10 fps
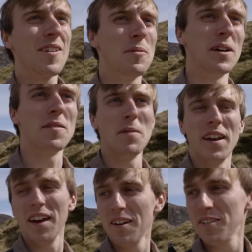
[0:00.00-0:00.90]
But at the
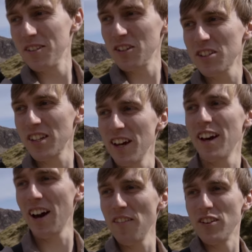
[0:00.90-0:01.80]
minute, we're just
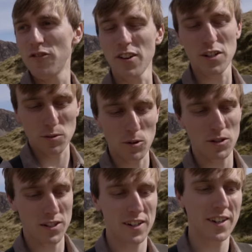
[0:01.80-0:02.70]
having fresh
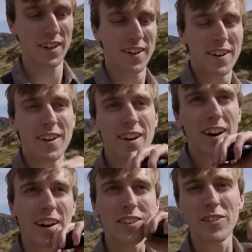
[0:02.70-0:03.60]
water
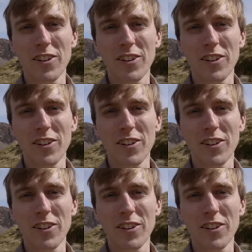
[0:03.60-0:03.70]
out the